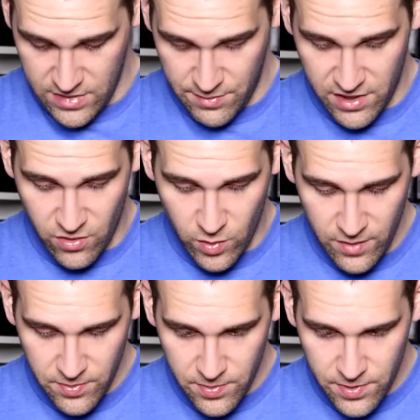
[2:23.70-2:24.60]
maybe a
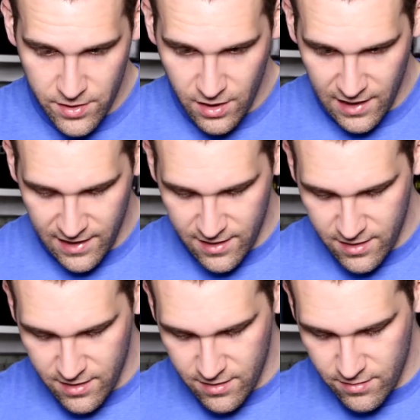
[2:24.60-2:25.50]
whip-like
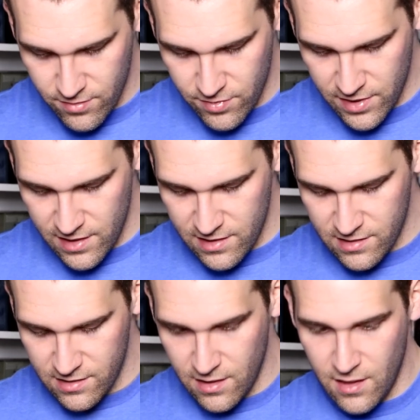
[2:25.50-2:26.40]

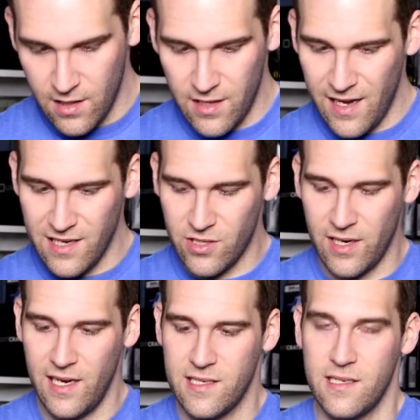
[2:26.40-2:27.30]
piece. Yeah, so
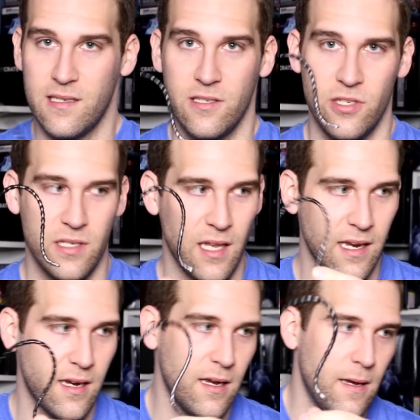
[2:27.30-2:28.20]
I guess this is just
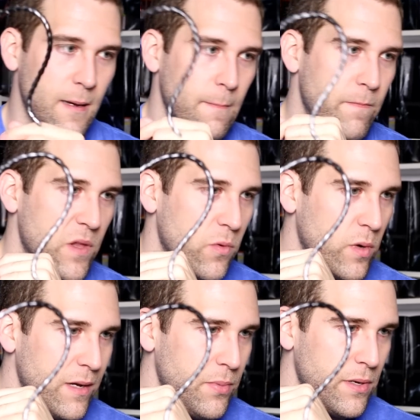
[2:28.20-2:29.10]
like the
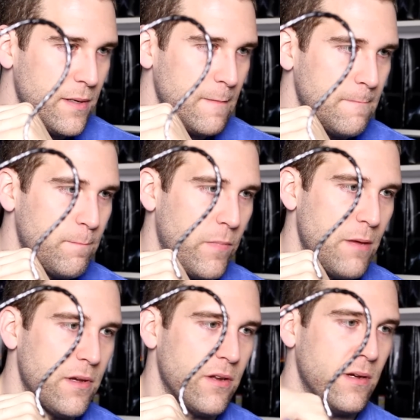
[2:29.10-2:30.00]
whip.
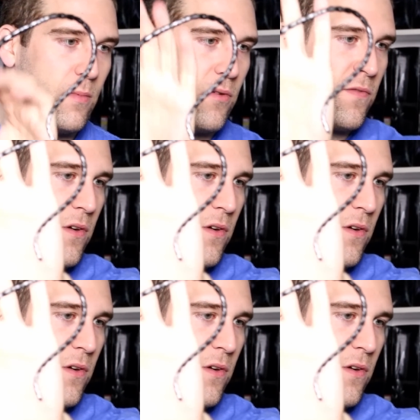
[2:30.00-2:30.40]
Maybe it won't